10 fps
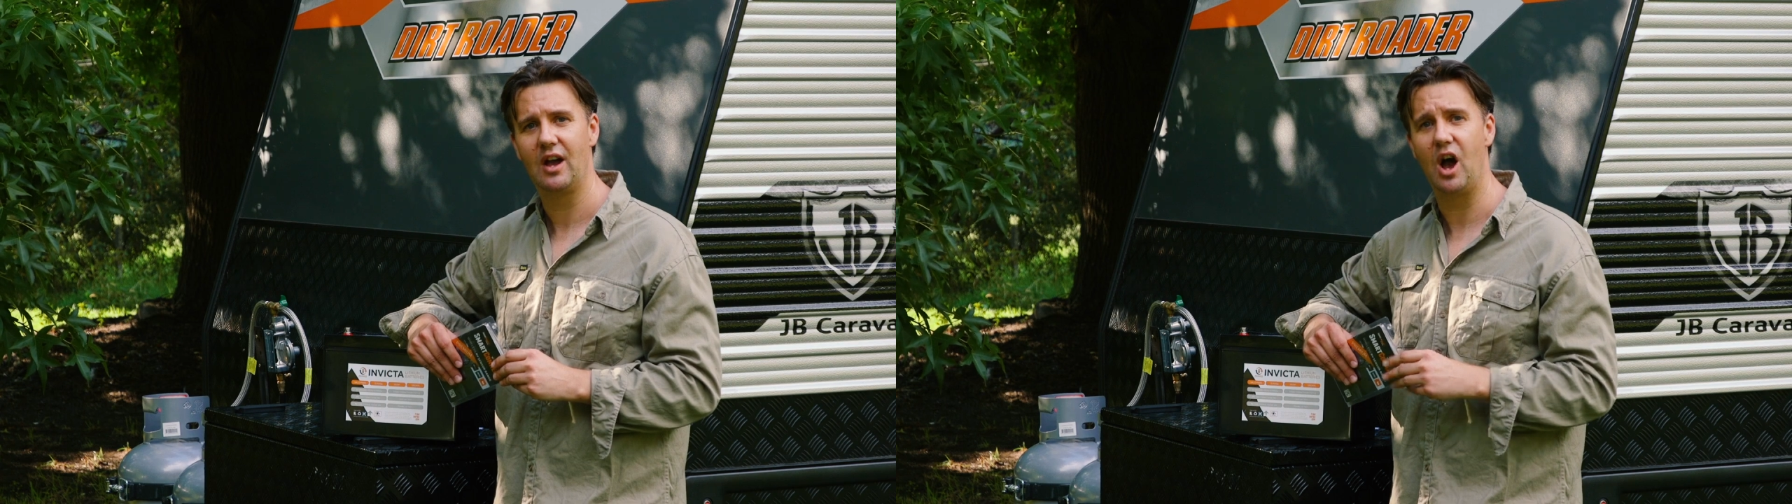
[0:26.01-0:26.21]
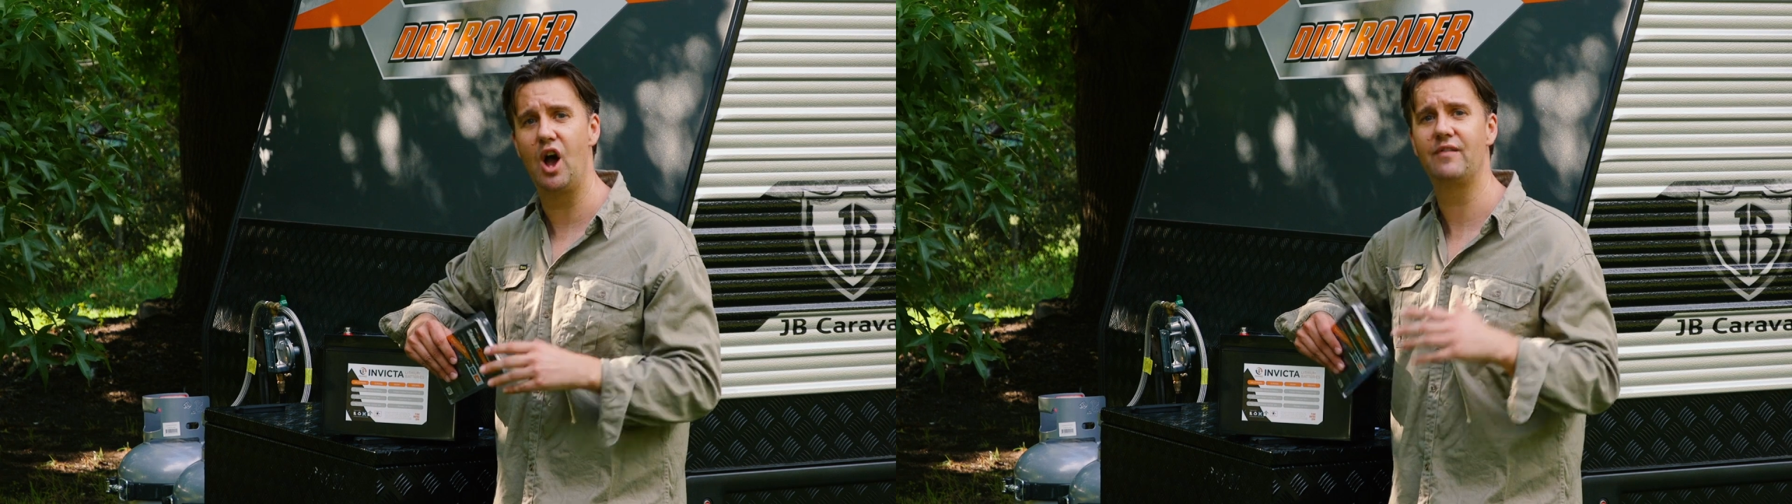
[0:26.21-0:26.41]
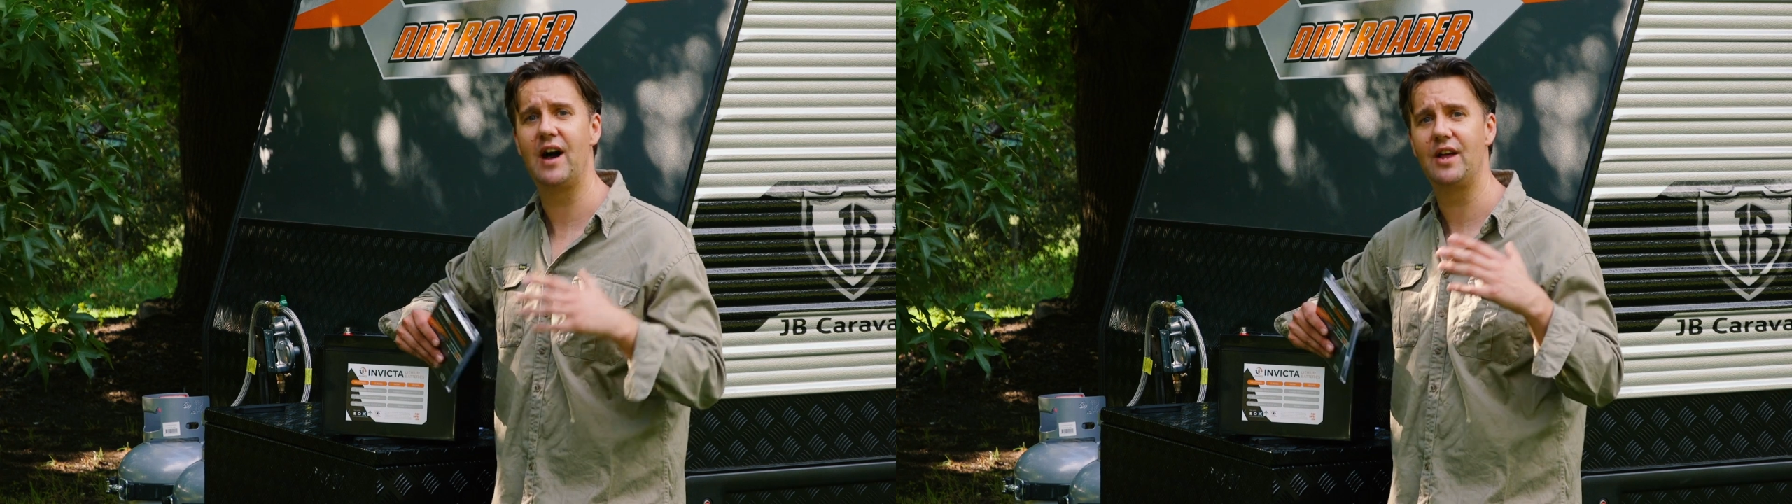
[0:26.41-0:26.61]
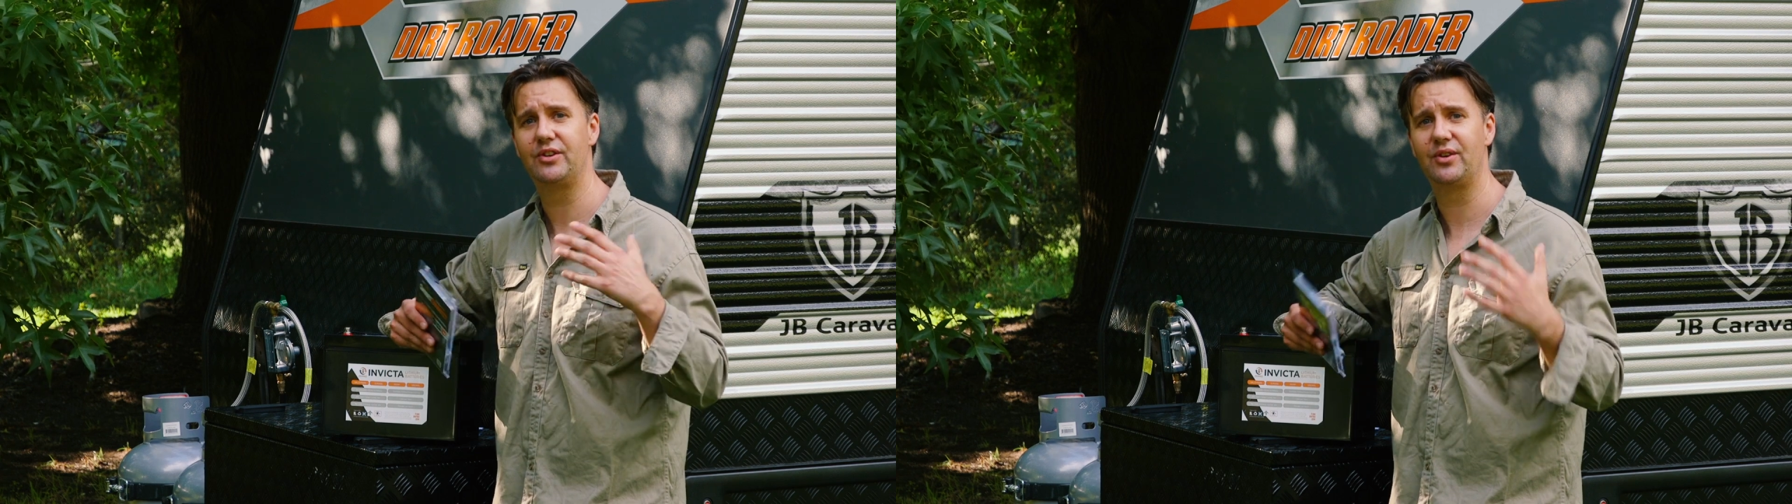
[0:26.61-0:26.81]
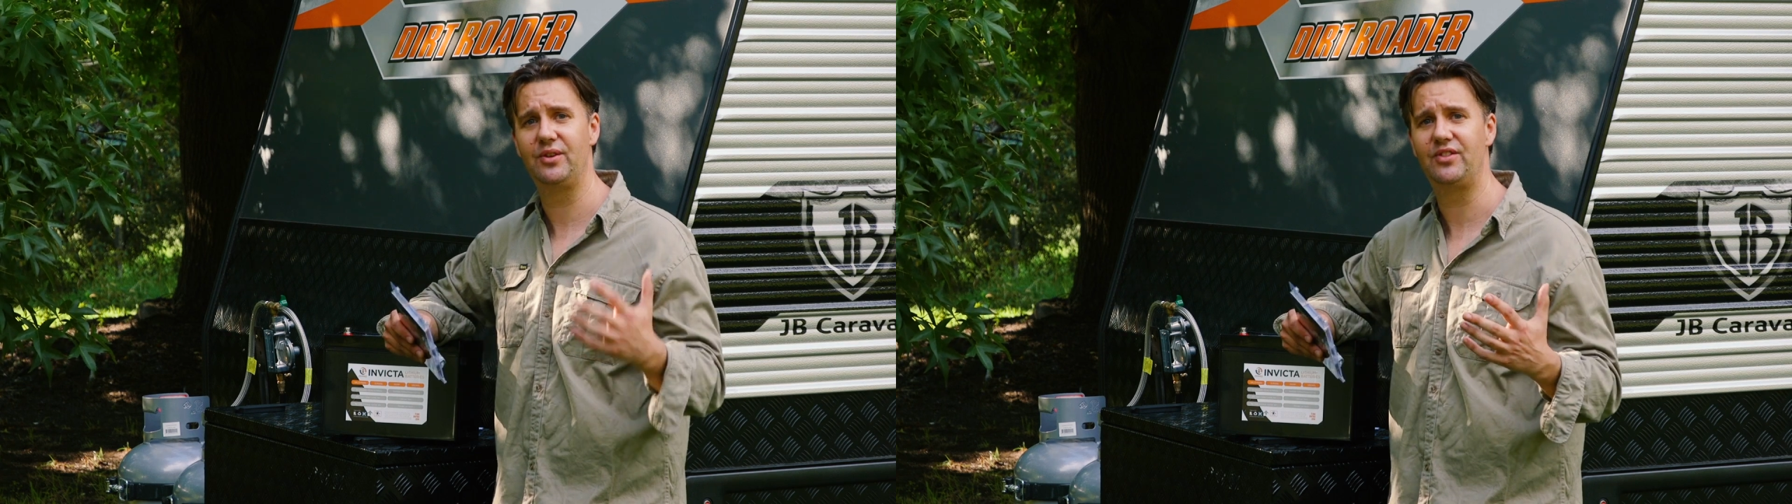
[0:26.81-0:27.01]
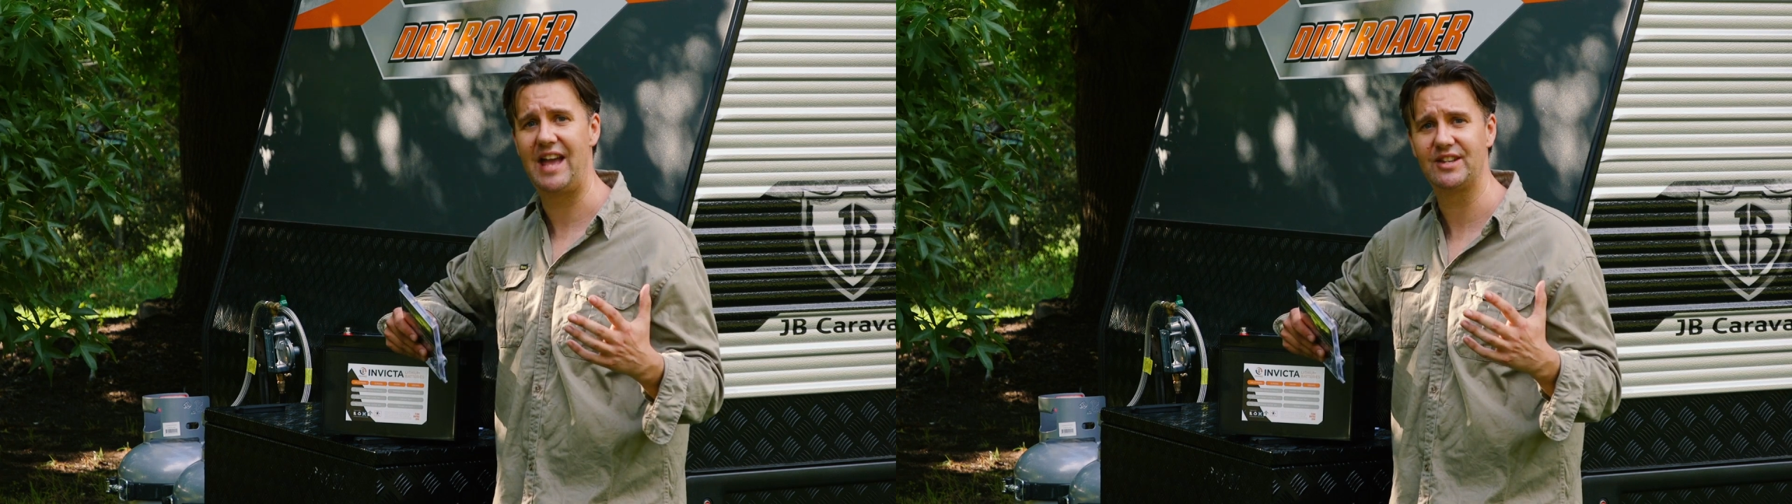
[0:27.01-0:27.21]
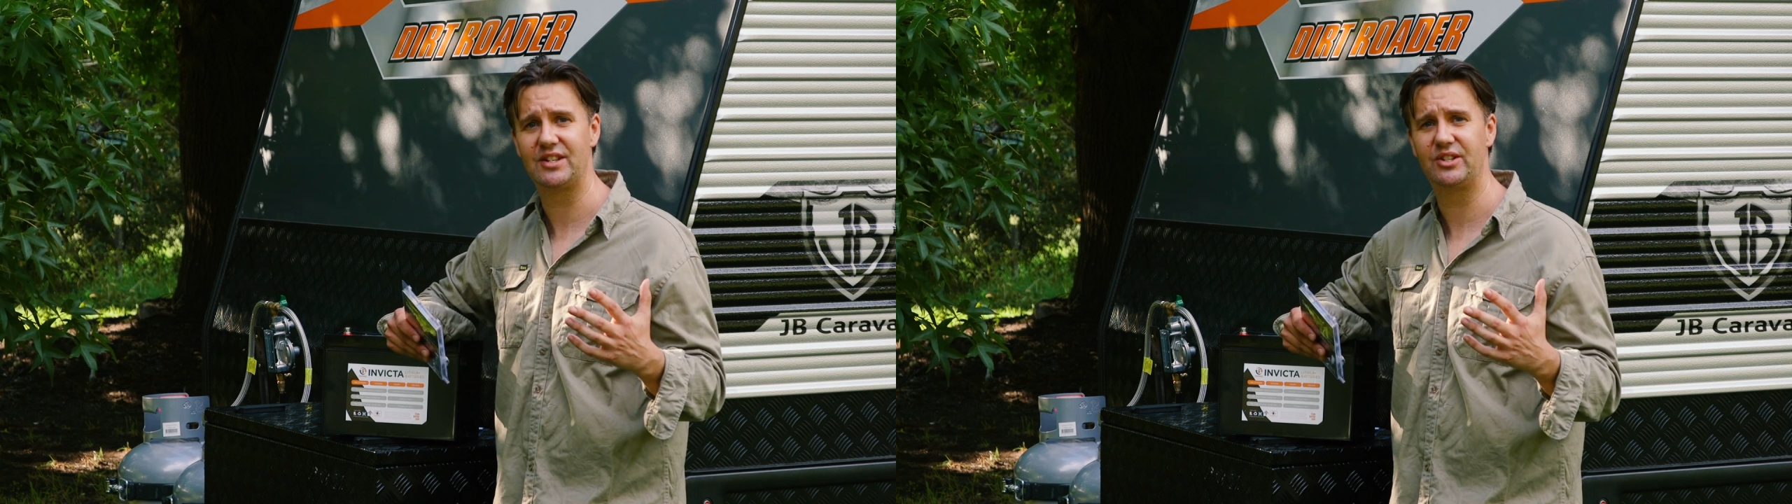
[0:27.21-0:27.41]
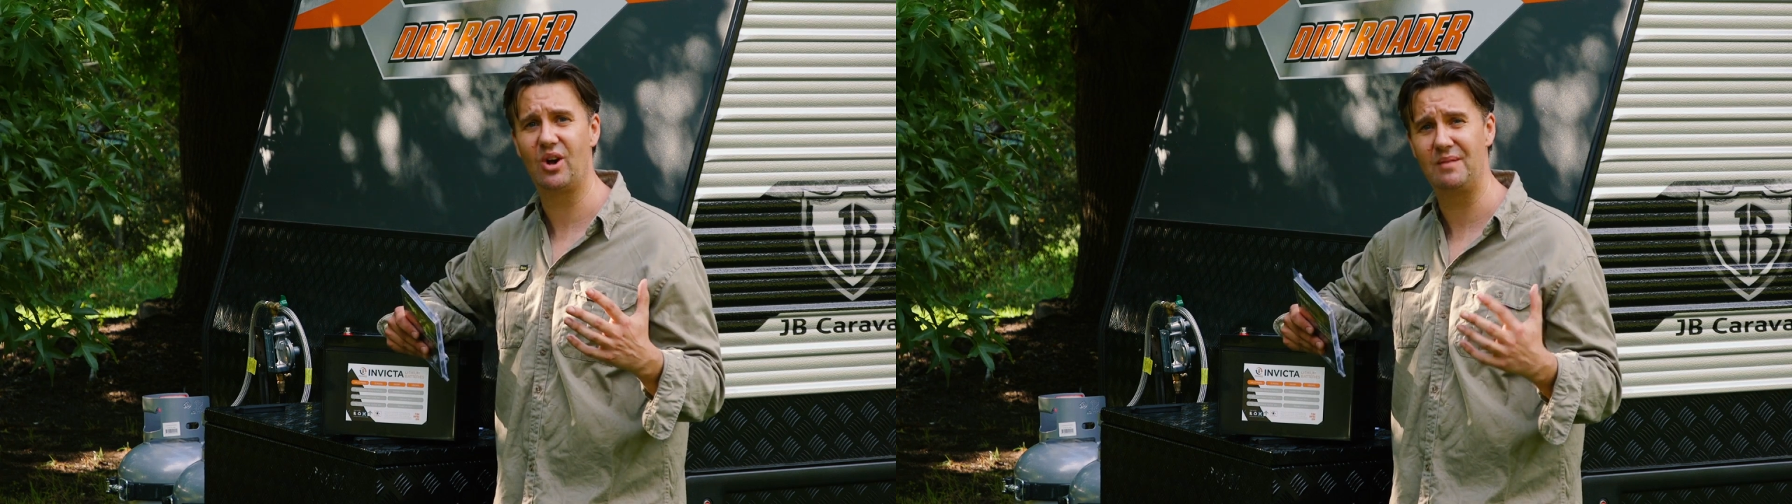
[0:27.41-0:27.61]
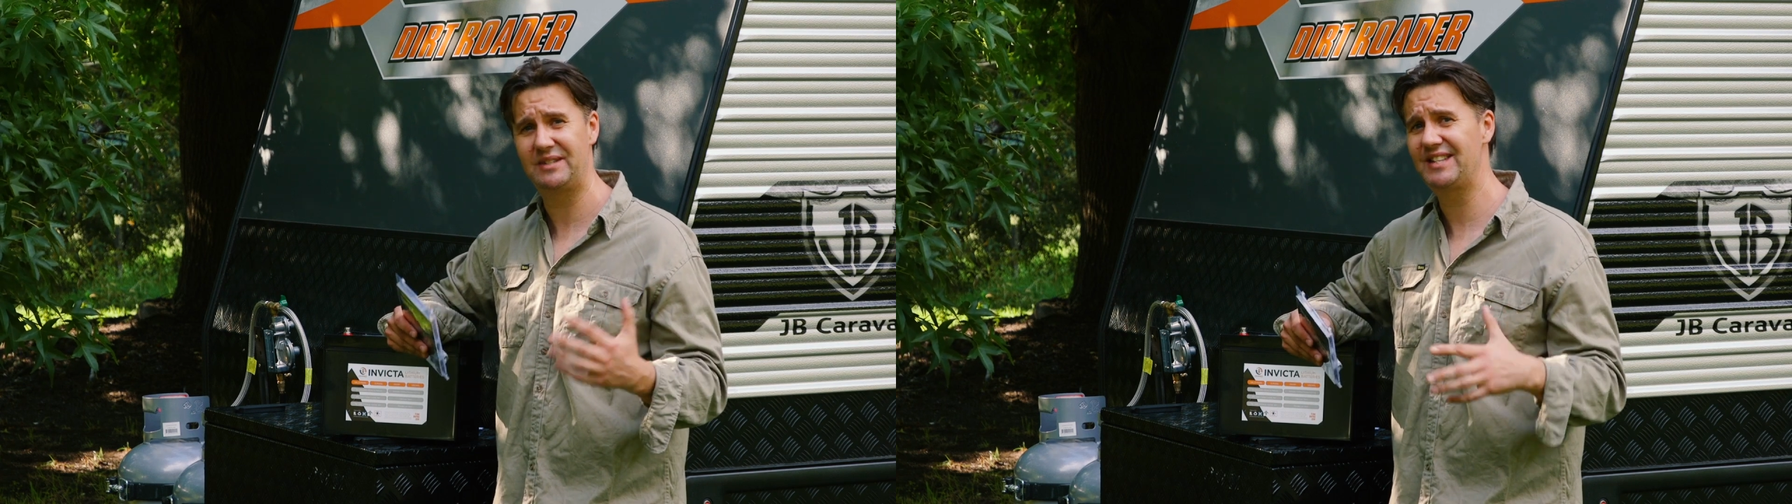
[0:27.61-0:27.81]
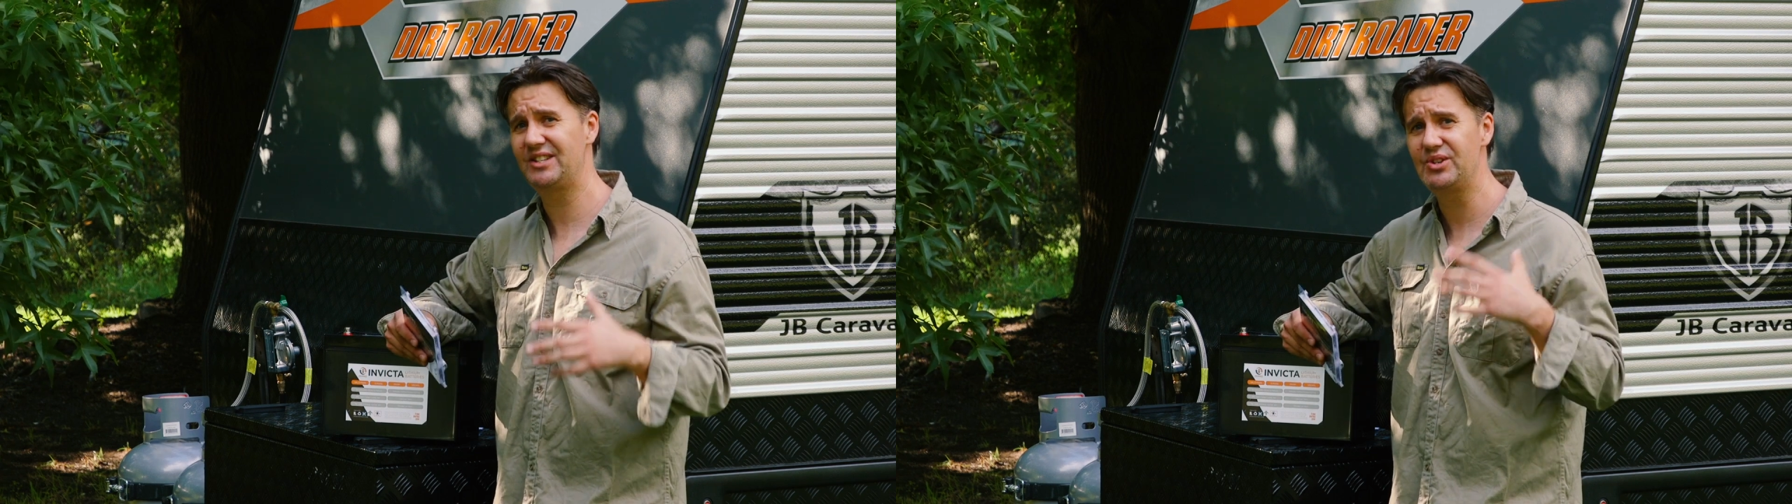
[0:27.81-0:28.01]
over 2,000 times. That's